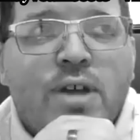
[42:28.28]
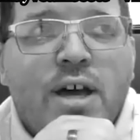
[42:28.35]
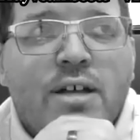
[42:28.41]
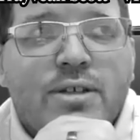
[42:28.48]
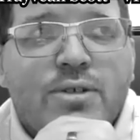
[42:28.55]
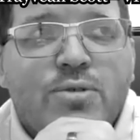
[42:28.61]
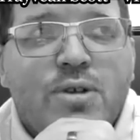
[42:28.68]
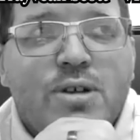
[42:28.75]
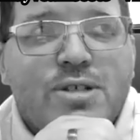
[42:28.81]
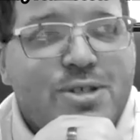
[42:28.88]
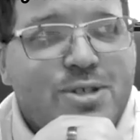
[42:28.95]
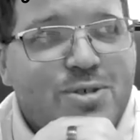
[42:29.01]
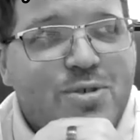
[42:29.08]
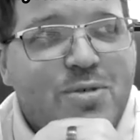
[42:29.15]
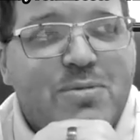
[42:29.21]
down the question
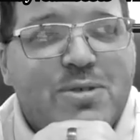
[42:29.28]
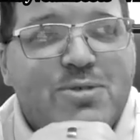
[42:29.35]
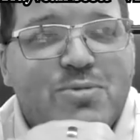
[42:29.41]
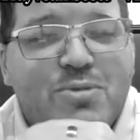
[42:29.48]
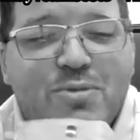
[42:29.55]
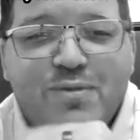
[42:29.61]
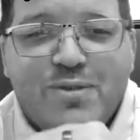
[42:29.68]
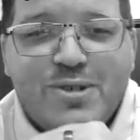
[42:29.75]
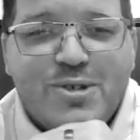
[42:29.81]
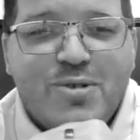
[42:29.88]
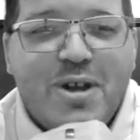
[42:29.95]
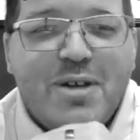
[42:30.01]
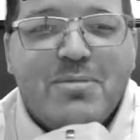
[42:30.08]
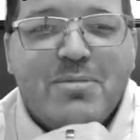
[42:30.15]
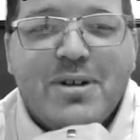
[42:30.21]
script, this one for
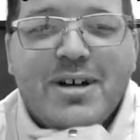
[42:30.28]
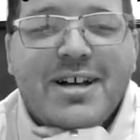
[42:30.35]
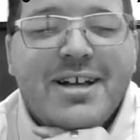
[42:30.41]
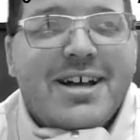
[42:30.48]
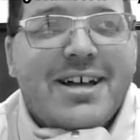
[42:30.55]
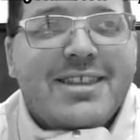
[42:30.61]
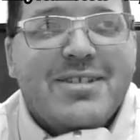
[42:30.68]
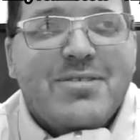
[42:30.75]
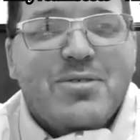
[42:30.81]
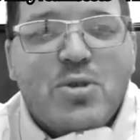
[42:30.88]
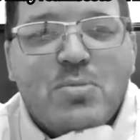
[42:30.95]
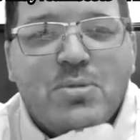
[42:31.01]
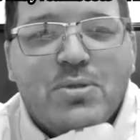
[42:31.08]
Trey, but I think with your